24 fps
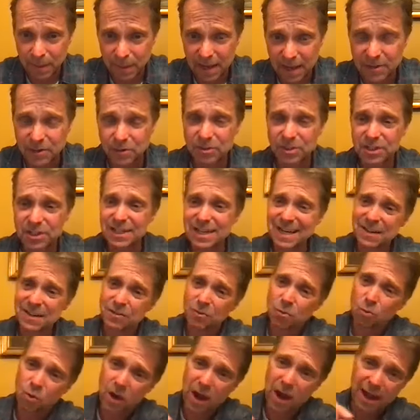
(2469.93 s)
and you see
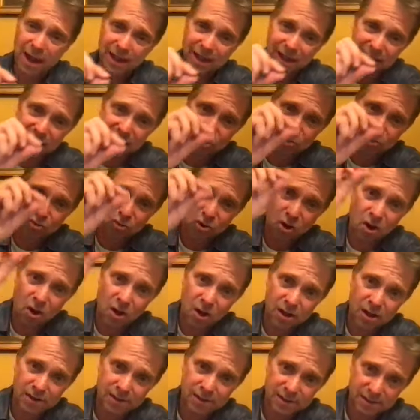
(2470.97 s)
the way he
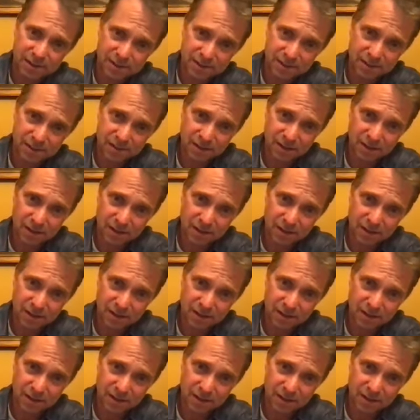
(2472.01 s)
draws